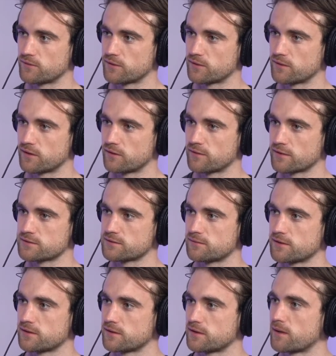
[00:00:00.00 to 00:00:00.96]

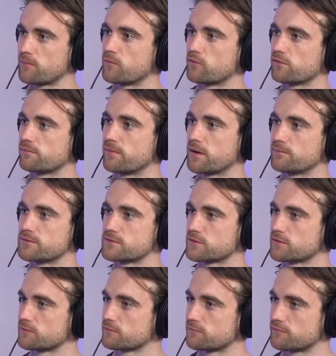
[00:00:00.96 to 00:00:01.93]
effectively a number of pubs
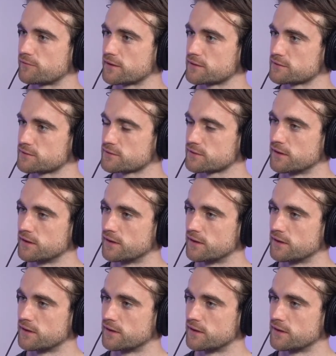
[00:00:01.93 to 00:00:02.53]
that faced